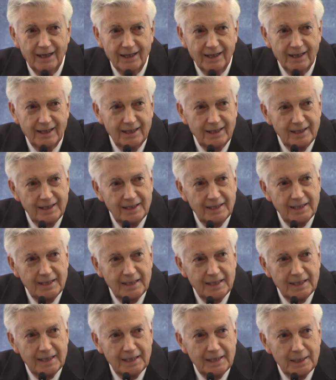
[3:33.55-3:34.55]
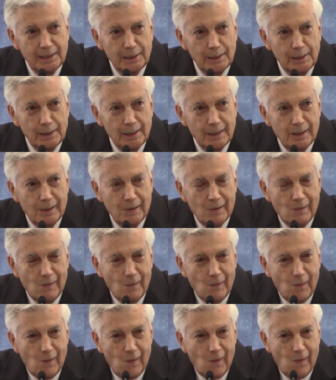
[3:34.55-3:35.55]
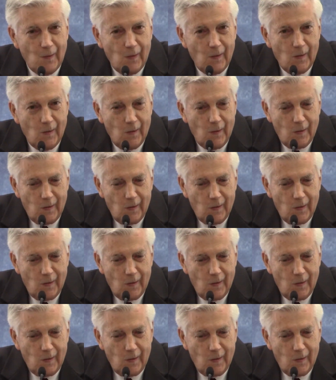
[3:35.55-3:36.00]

(silence)